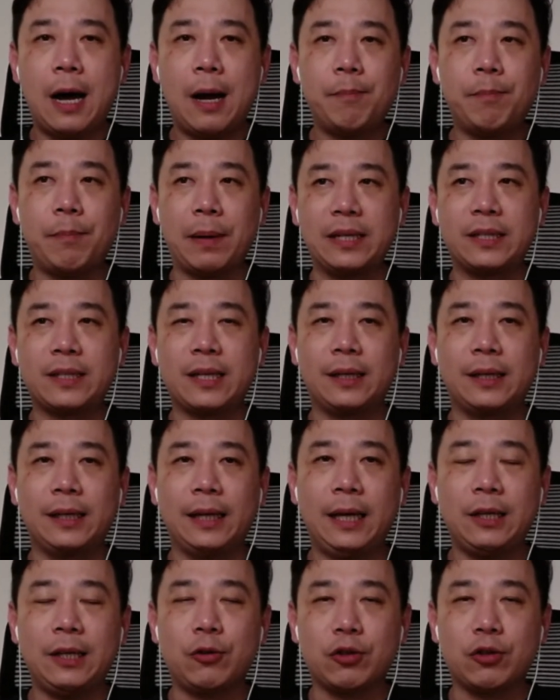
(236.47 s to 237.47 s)
Basically,
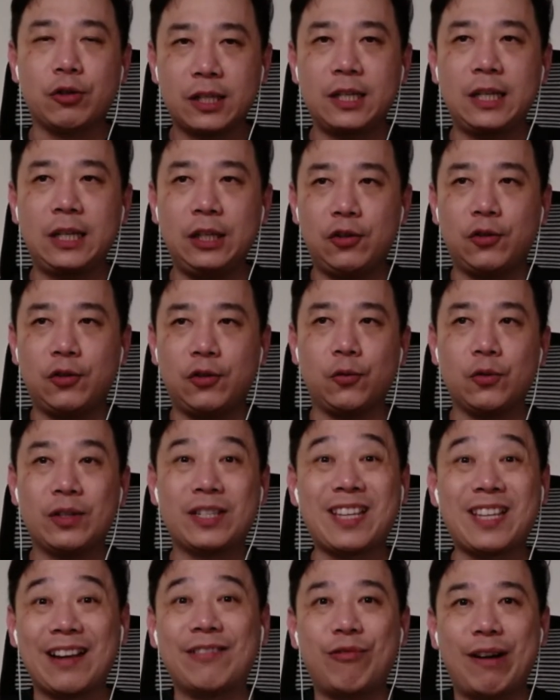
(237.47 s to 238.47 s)
you just need to
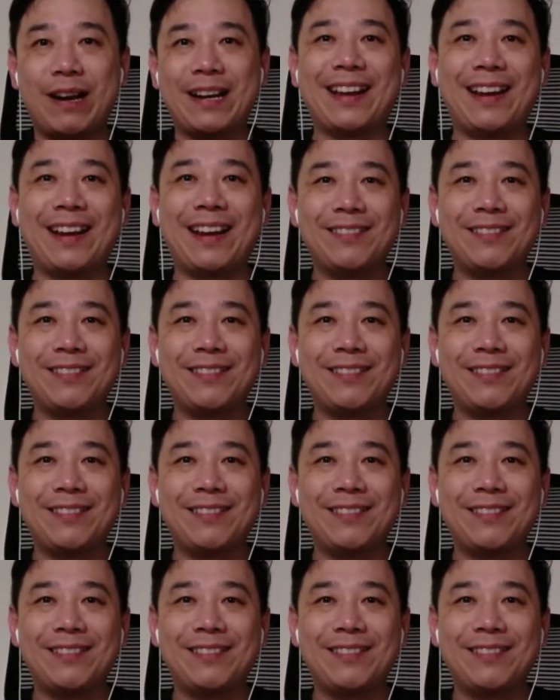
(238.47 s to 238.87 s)
start running it.